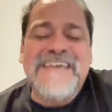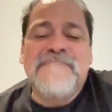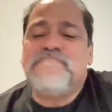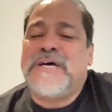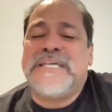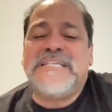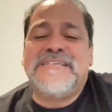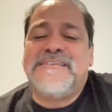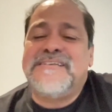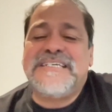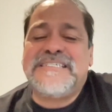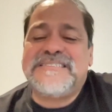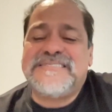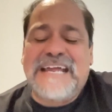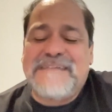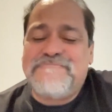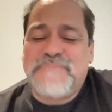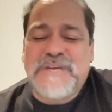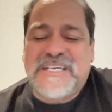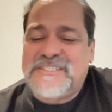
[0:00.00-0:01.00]
but it's
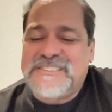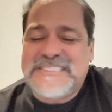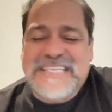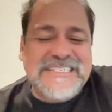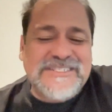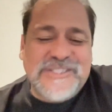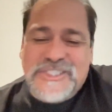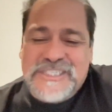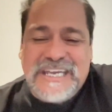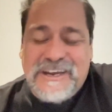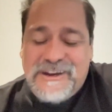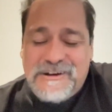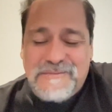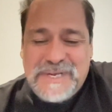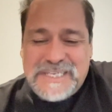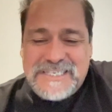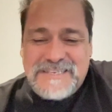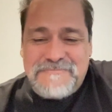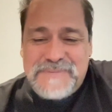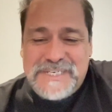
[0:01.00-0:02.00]
not because they just care
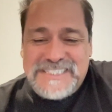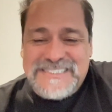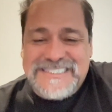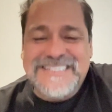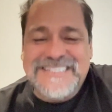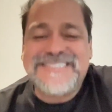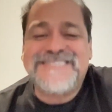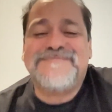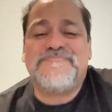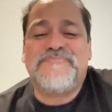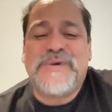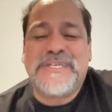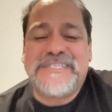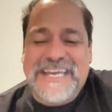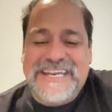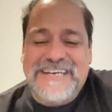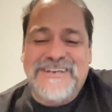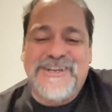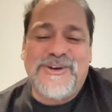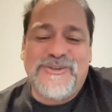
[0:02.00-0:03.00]
about the business, but
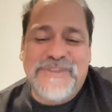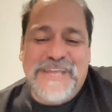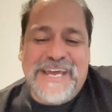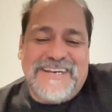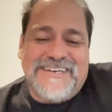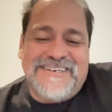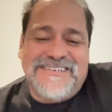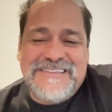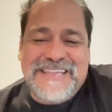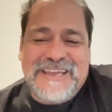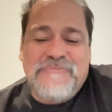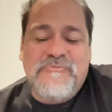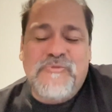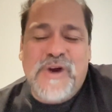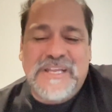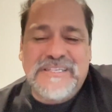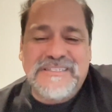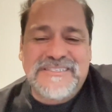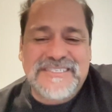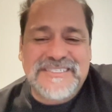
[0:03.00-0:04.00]
they know that they
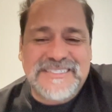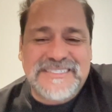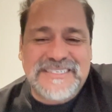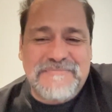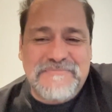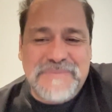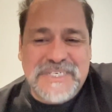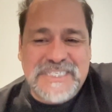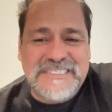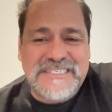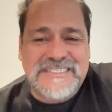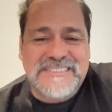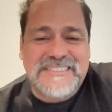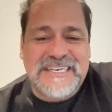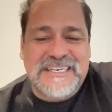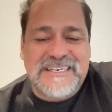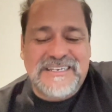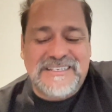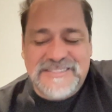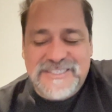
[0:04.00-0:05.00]
want to see me
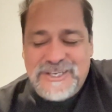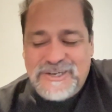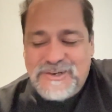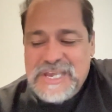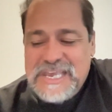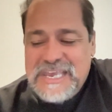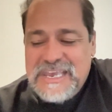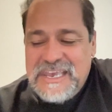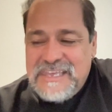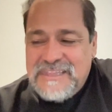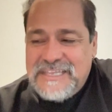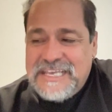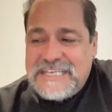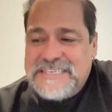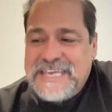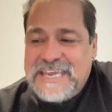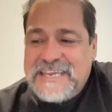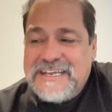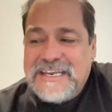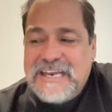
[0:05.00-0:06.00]
succeed. And so they
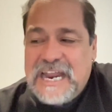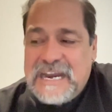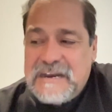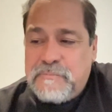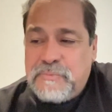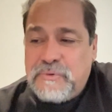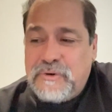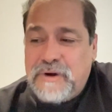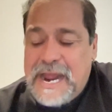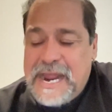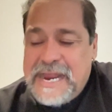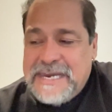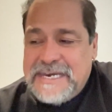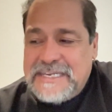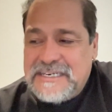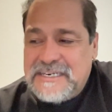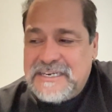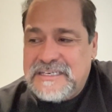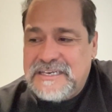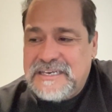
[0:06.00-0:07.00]
take a lot of pride
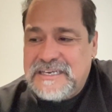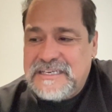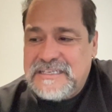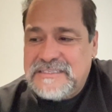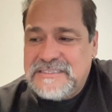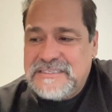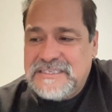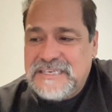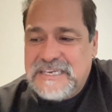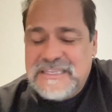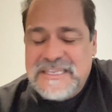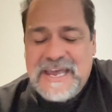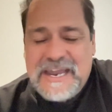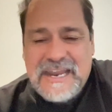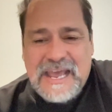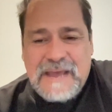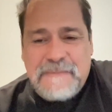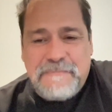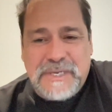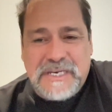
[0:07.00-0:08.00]
in seeing that
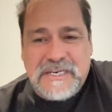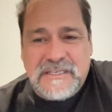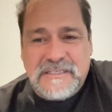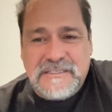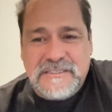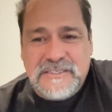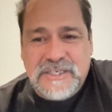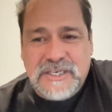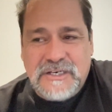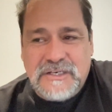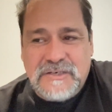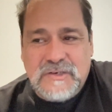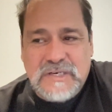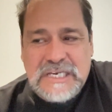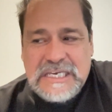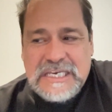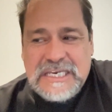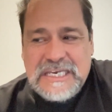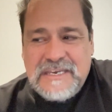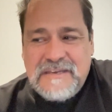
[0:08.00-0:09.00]
happen. And so
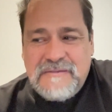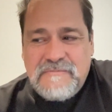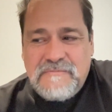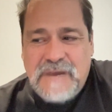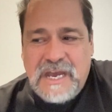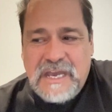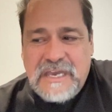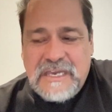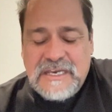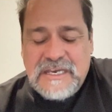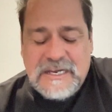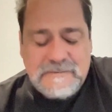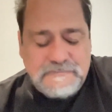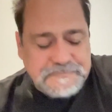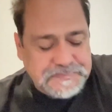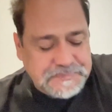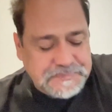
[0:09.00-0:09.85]
I